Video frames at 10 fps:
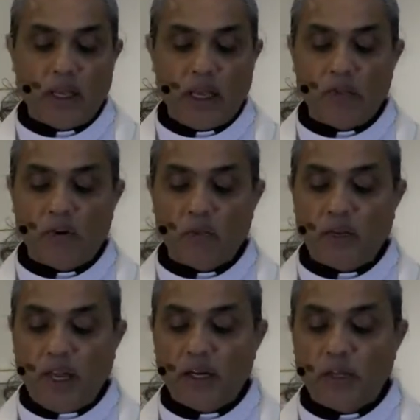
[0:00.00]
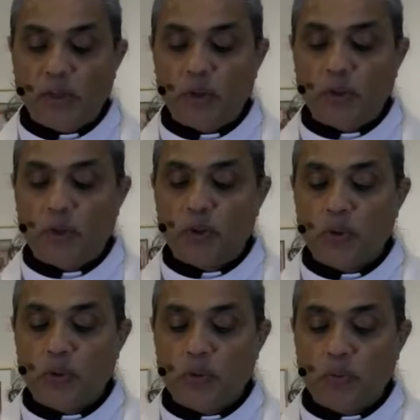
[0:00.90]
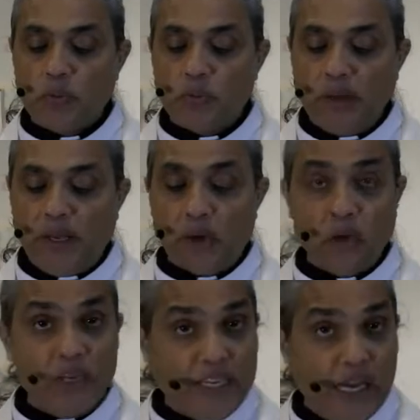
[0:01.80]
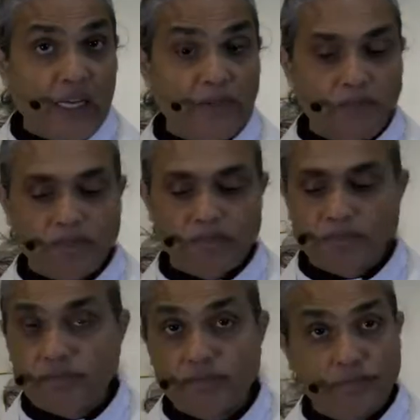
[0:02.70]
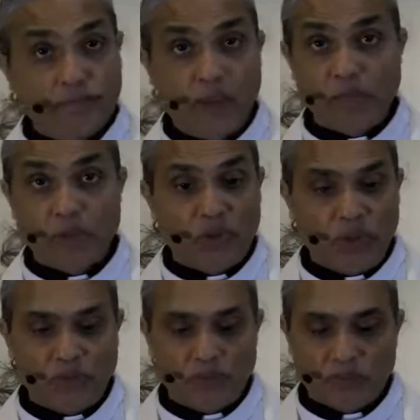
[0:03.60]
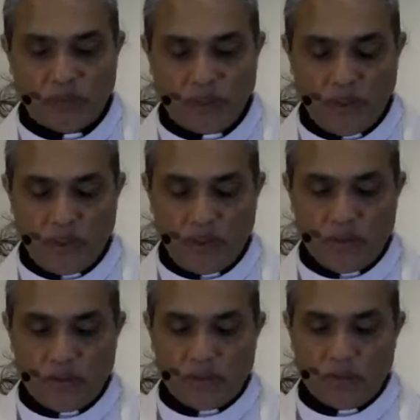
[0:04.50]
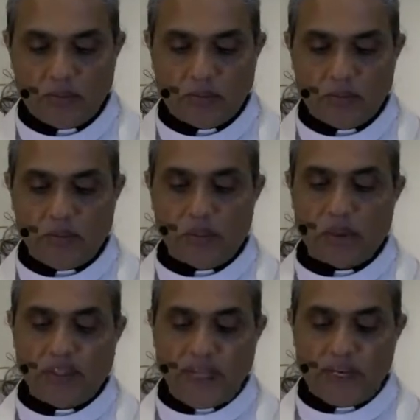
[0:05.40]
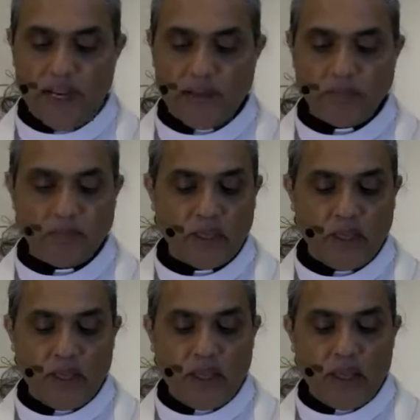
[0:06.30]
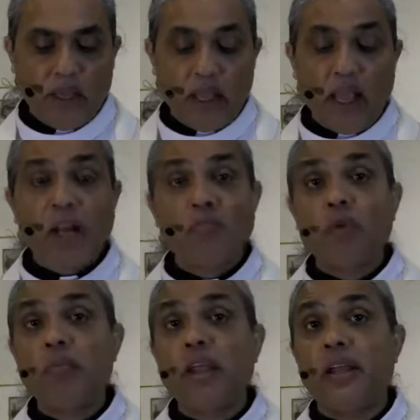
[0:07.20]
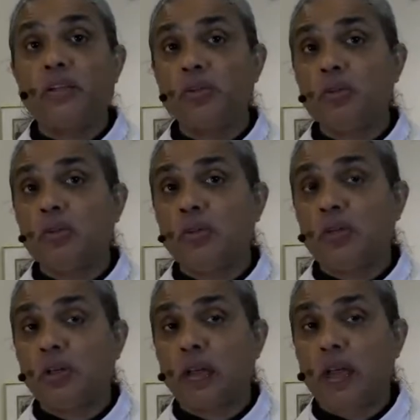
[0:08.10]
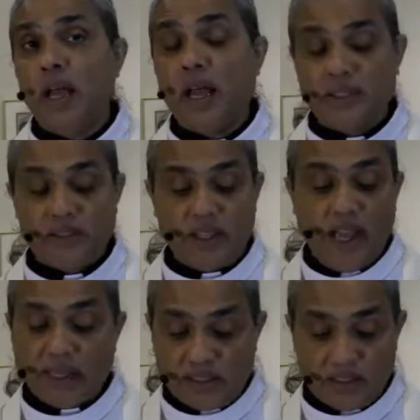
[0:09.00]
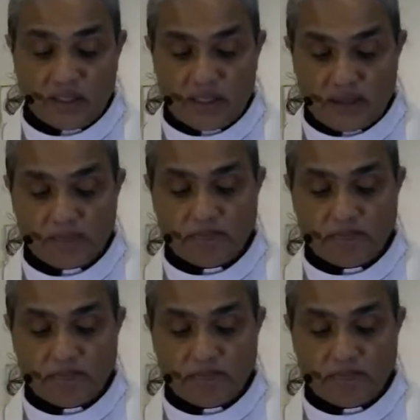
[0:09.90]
and from there to Beroia. I'm sure I'm butchering that name. And from there to Athens.